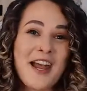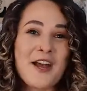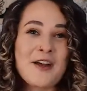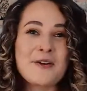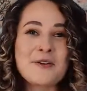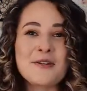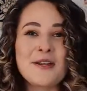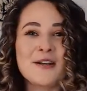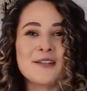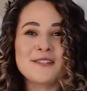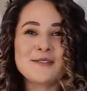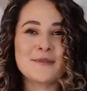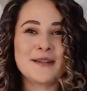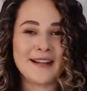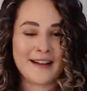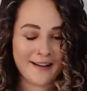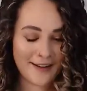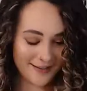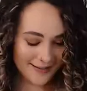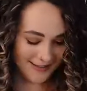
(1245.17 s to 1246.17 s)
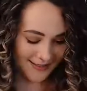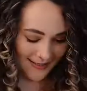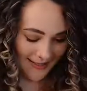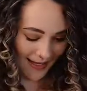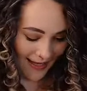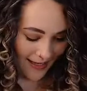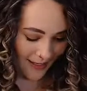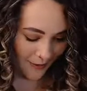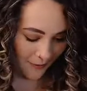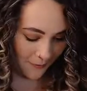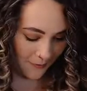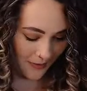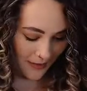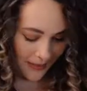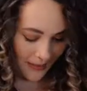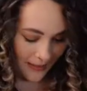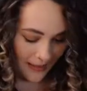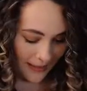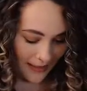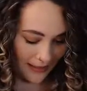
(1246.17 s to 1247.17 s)
Who knows what it costs now?
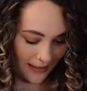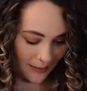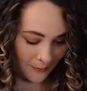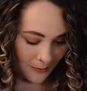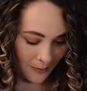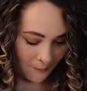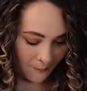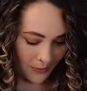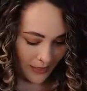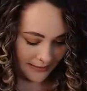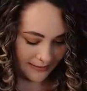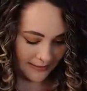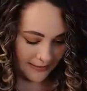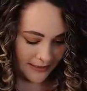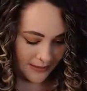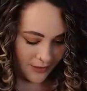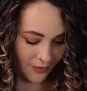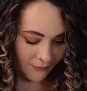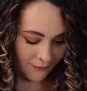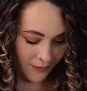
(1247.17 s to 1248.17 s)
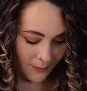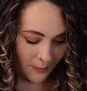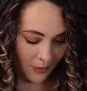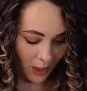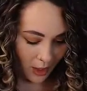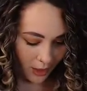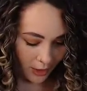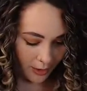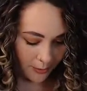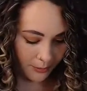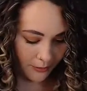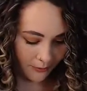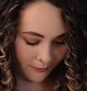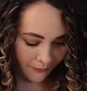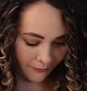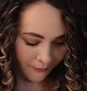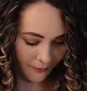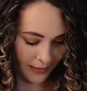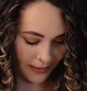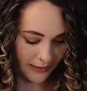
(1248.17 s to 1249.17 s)
But these are from Harbor
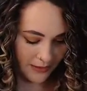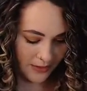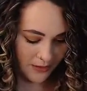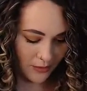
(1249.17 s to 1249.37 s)
Freight.